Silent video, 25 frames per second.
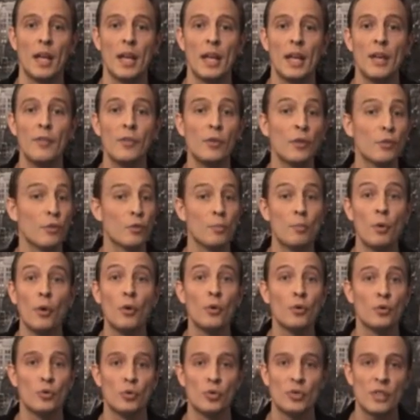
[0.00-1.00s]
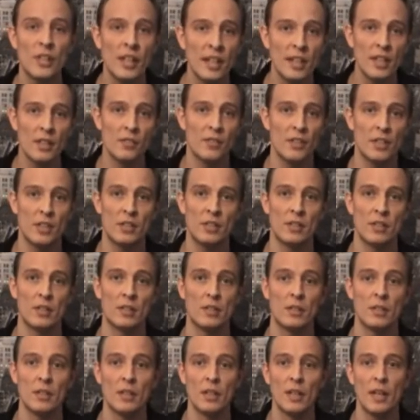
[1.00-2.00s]
If you have spoken to 10
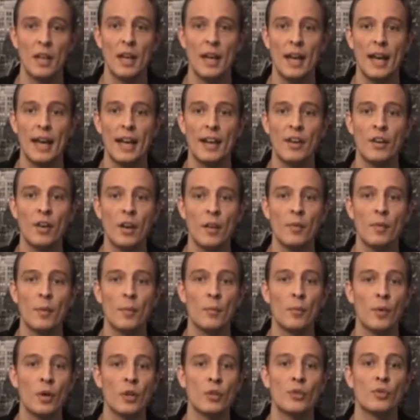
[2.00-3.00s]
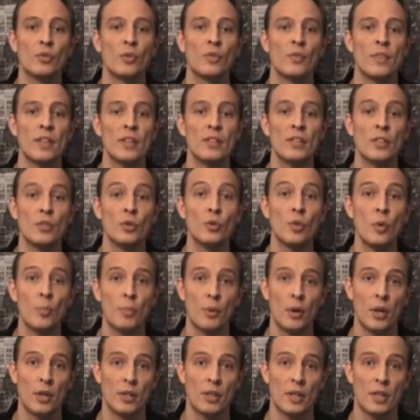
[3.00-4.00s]
investors and none of them want to invest in your
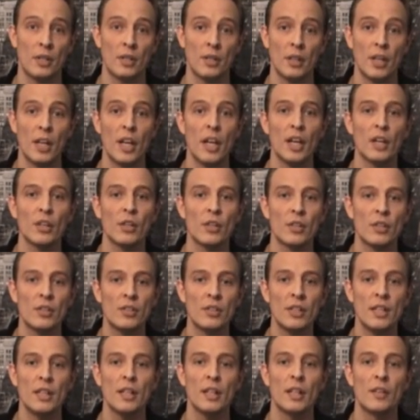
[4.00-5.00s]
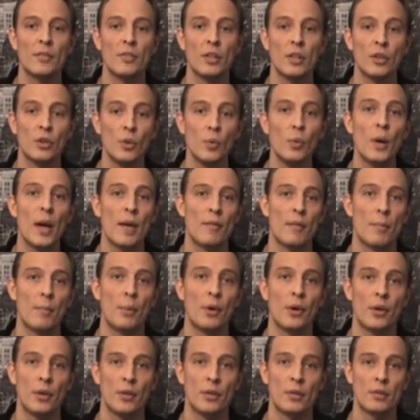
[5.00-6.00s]
project, consider if they do have a
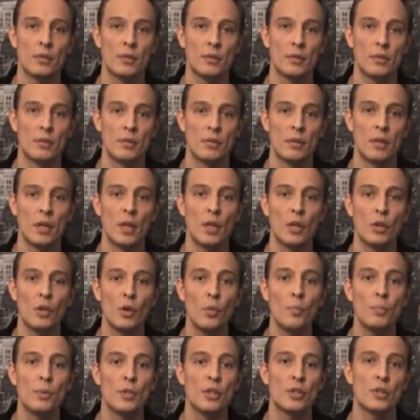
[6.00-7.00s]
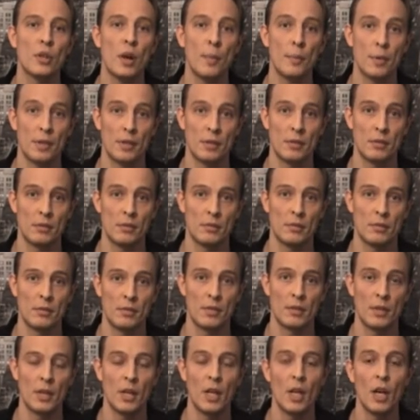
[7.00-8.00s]
point. Don't be stubborn.
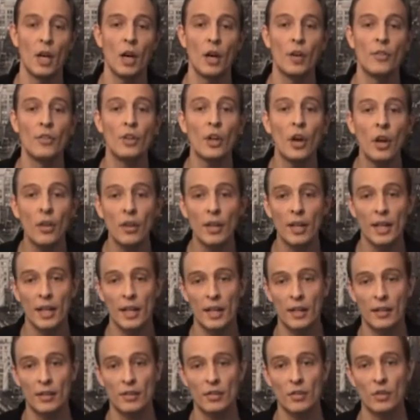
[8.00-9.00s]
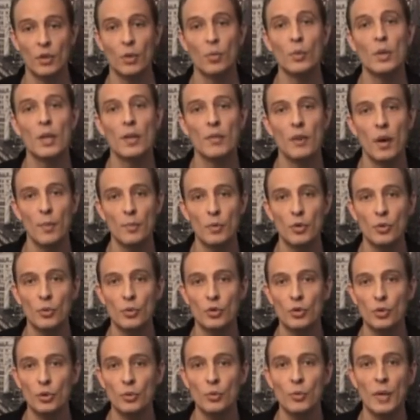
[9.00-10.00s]
On the other hand, don't give up too
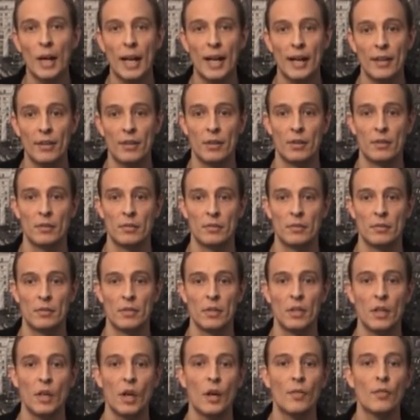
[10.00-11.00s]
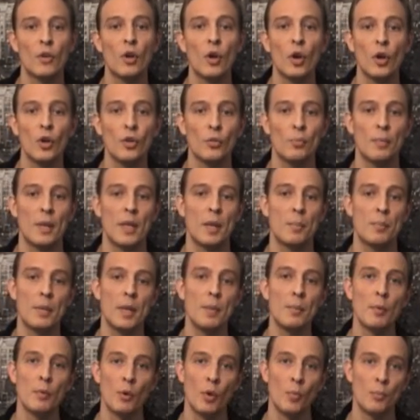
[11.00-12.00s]
soon either. Of course many
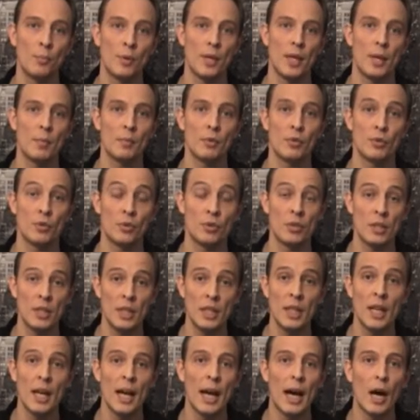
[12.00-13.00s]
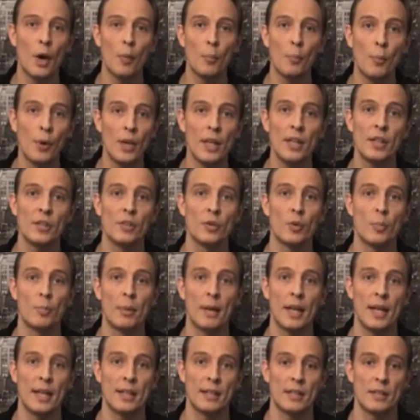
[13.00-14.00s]
people won't be able to see how brilliant your
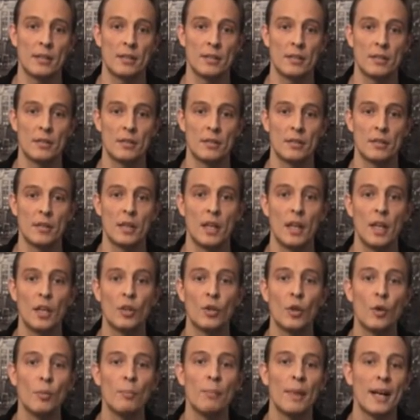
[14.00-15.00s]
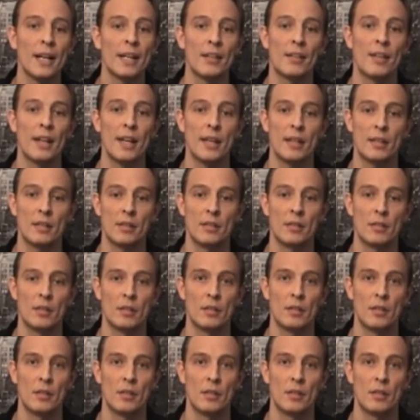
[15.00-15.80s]
plan is. Don't mind that.